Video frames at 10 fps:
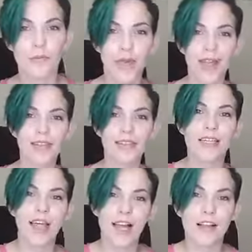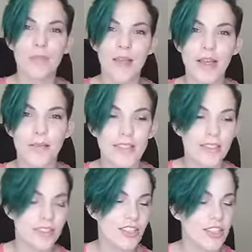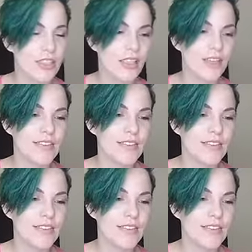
back to Alabama, just left